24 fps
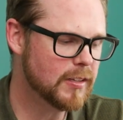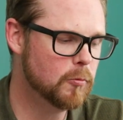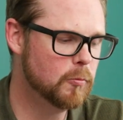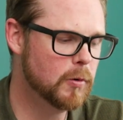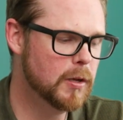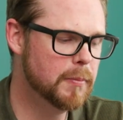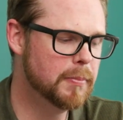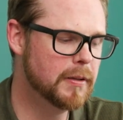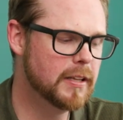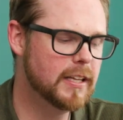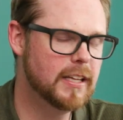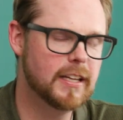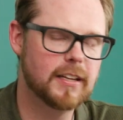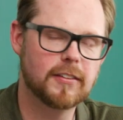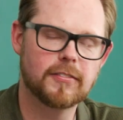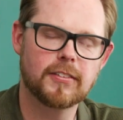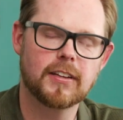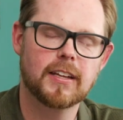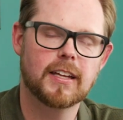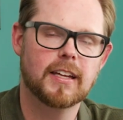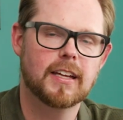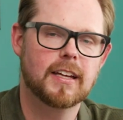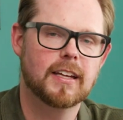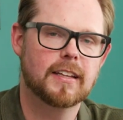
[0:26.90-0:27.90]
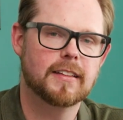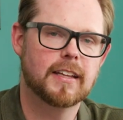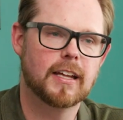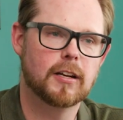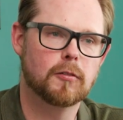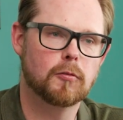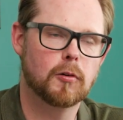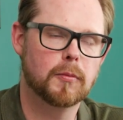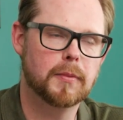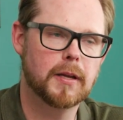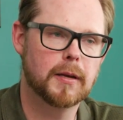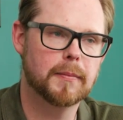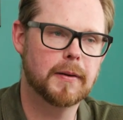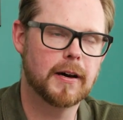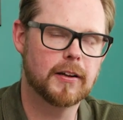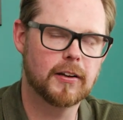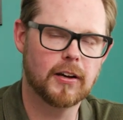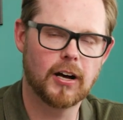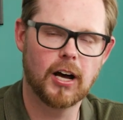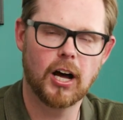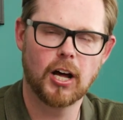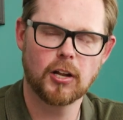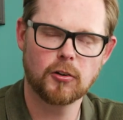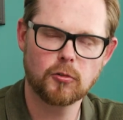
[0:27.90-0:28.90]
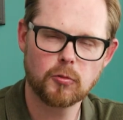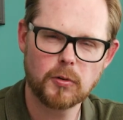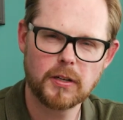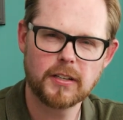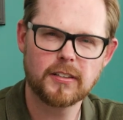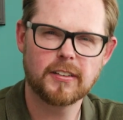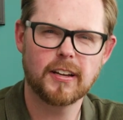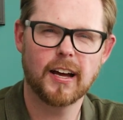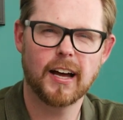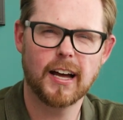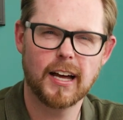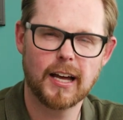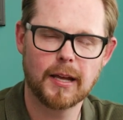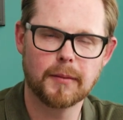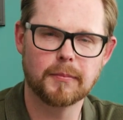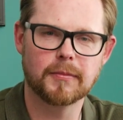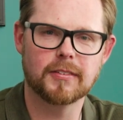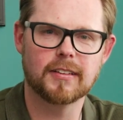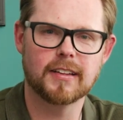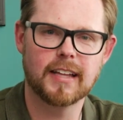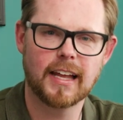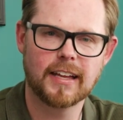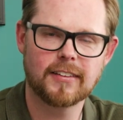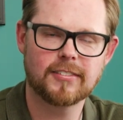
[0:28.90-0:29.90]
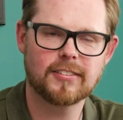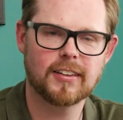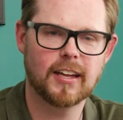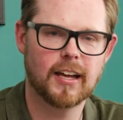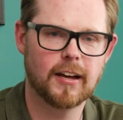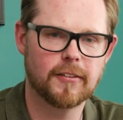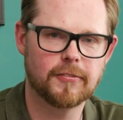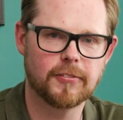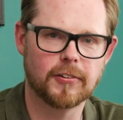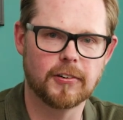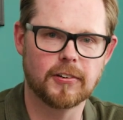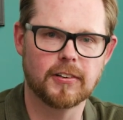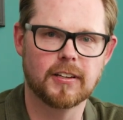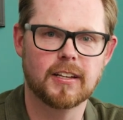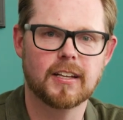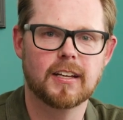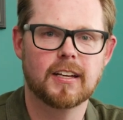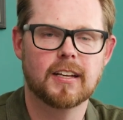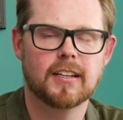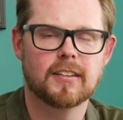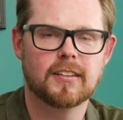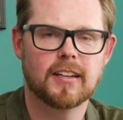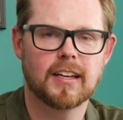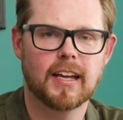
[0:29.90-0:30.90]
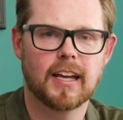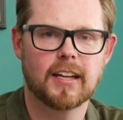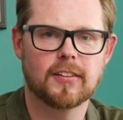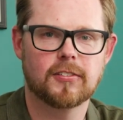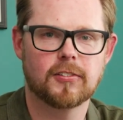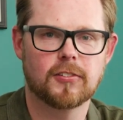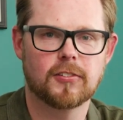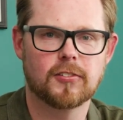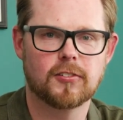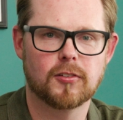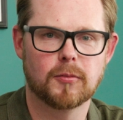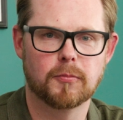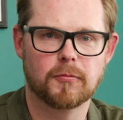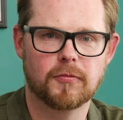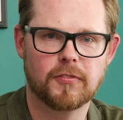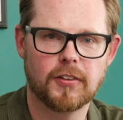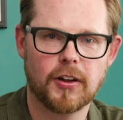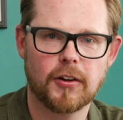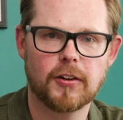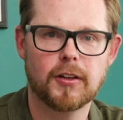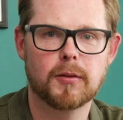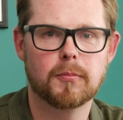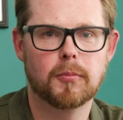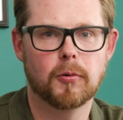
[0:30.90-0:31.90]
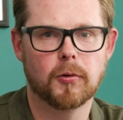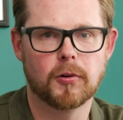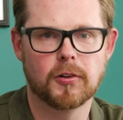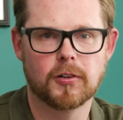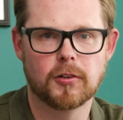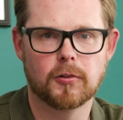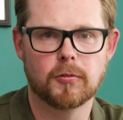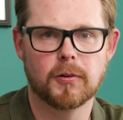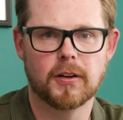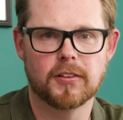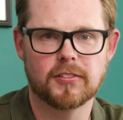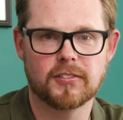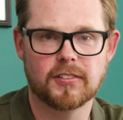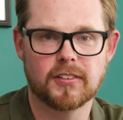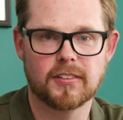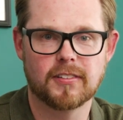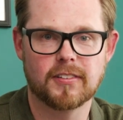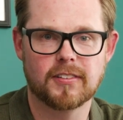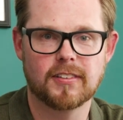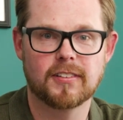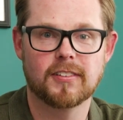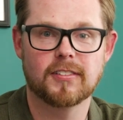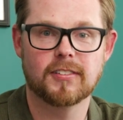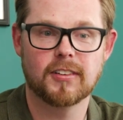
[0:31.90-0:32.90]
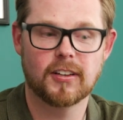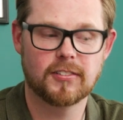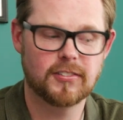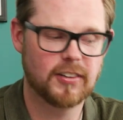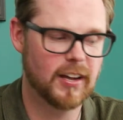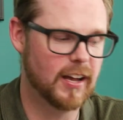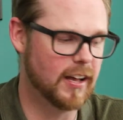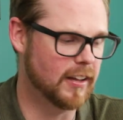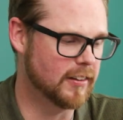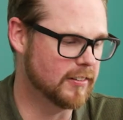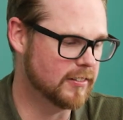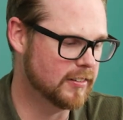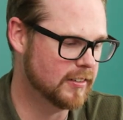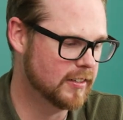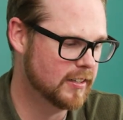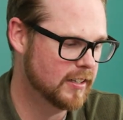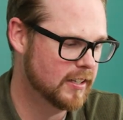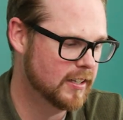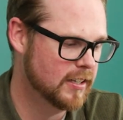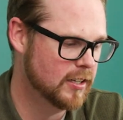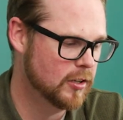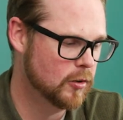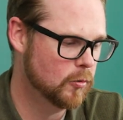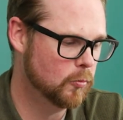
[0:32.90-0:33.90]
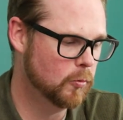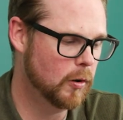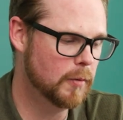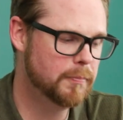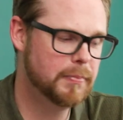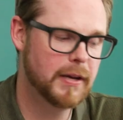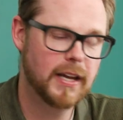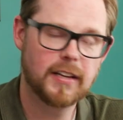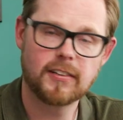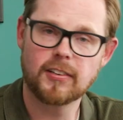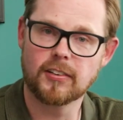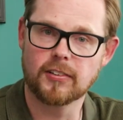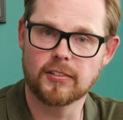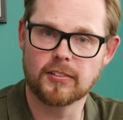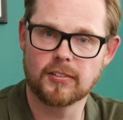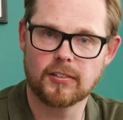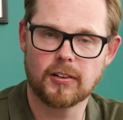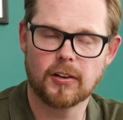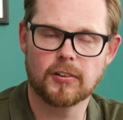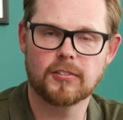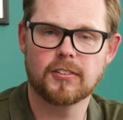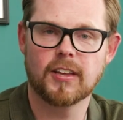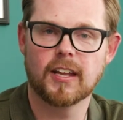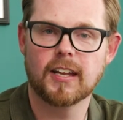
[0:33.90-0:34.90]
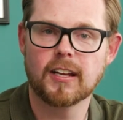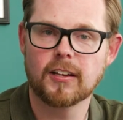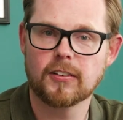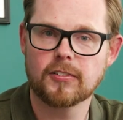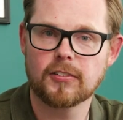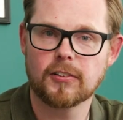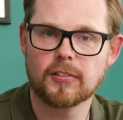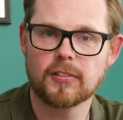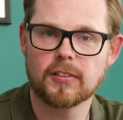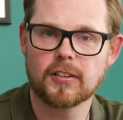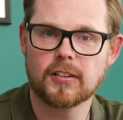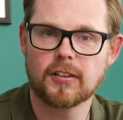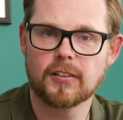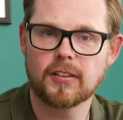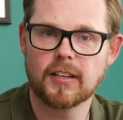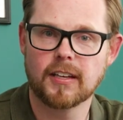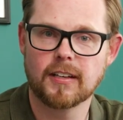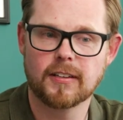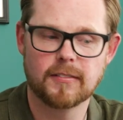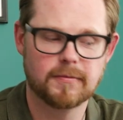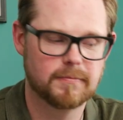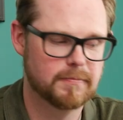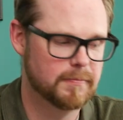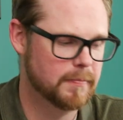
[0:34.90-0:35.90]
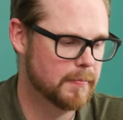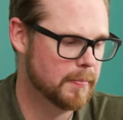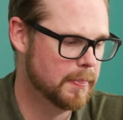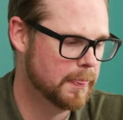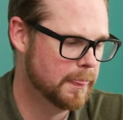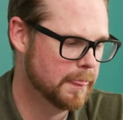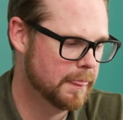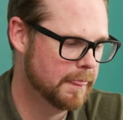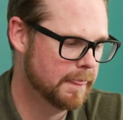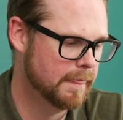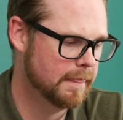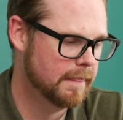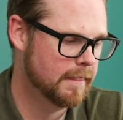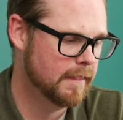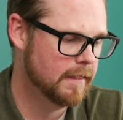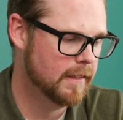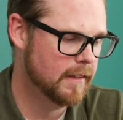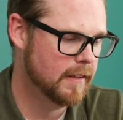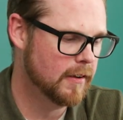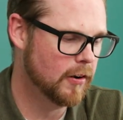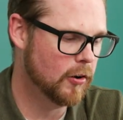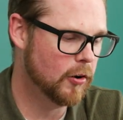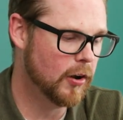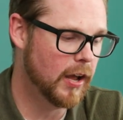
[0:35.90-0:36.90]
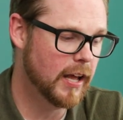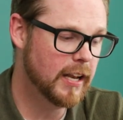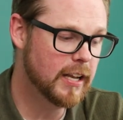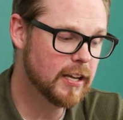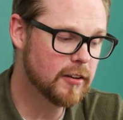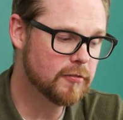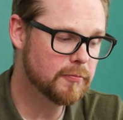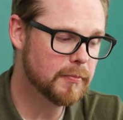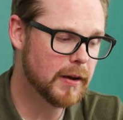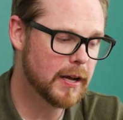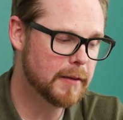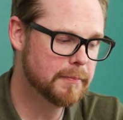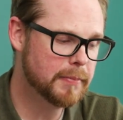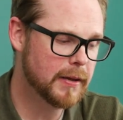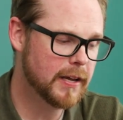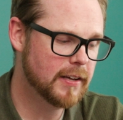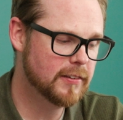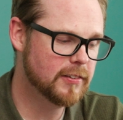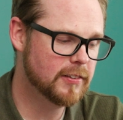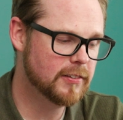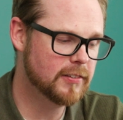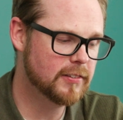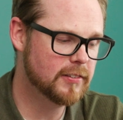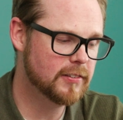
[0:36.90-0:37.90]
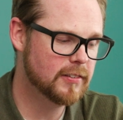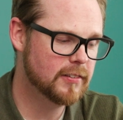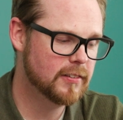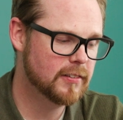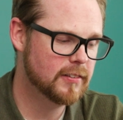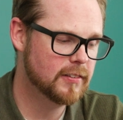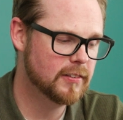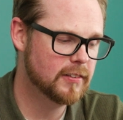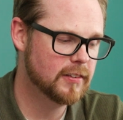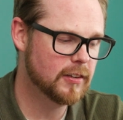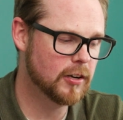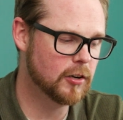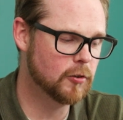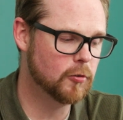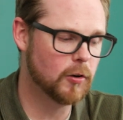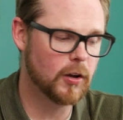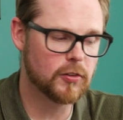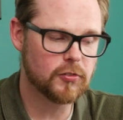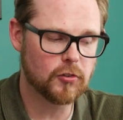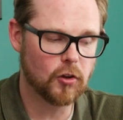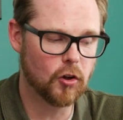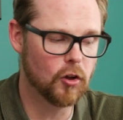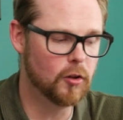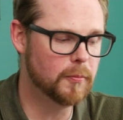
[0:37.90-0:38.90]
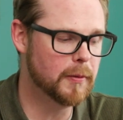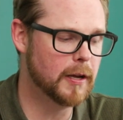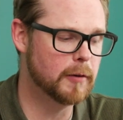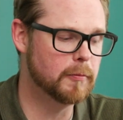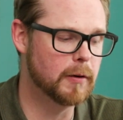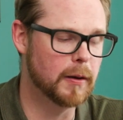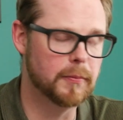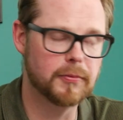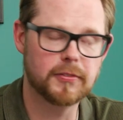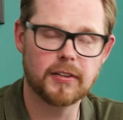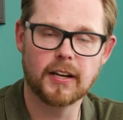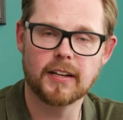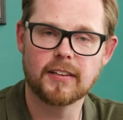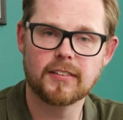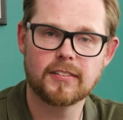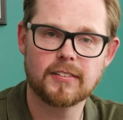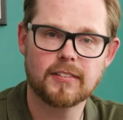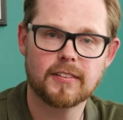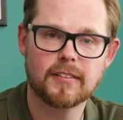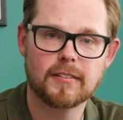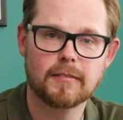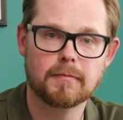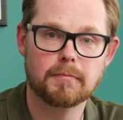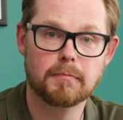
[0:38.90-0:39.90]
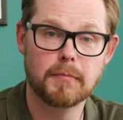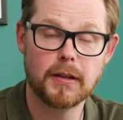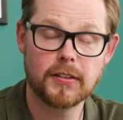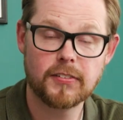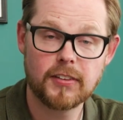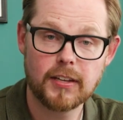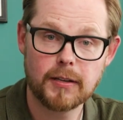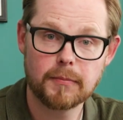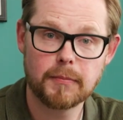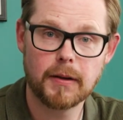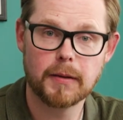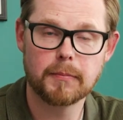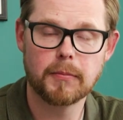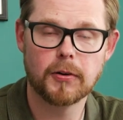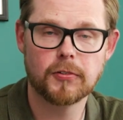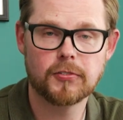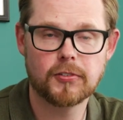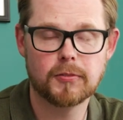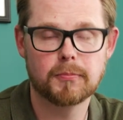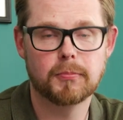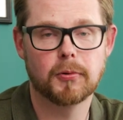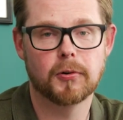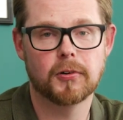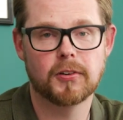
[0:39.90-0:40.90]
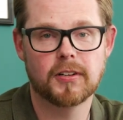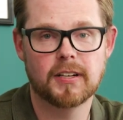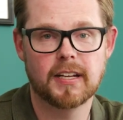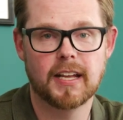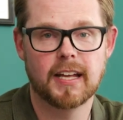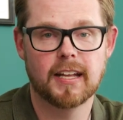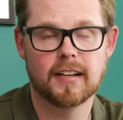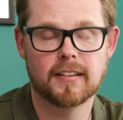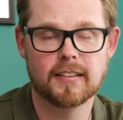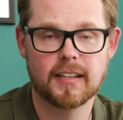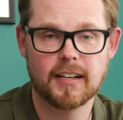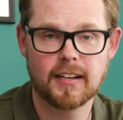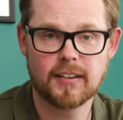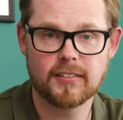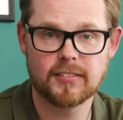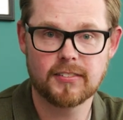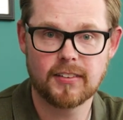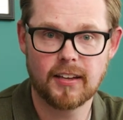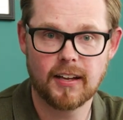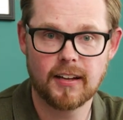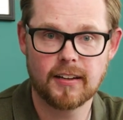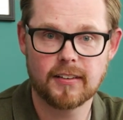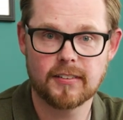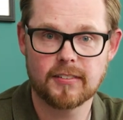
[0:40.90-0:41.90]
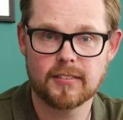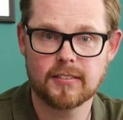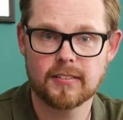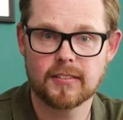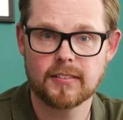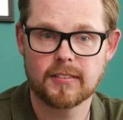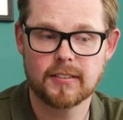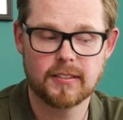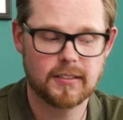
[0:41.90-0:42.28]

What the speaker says: We believe that it will be about 100 times less effort to answer some very important questions, such as, what pages are setting a certain cookie? Are any of my pages across all my websites missing my most important analytics tags?